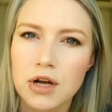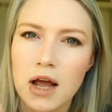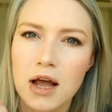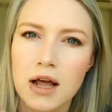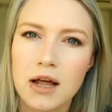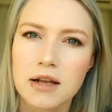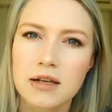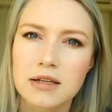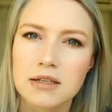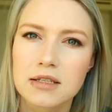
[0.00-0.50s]

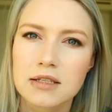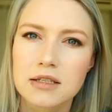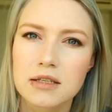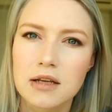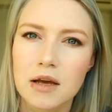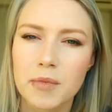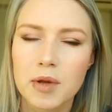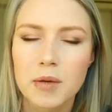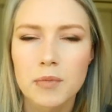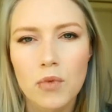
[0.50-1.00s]
And
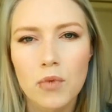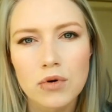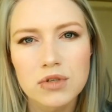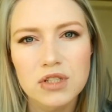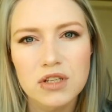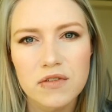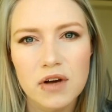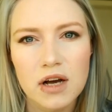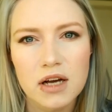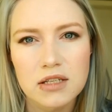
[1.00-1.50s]
I mean,
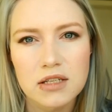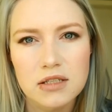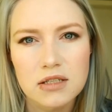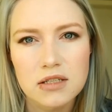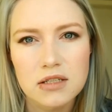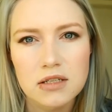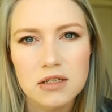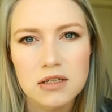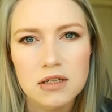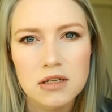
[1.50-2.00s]
most of
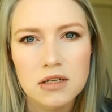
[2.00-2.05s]
us,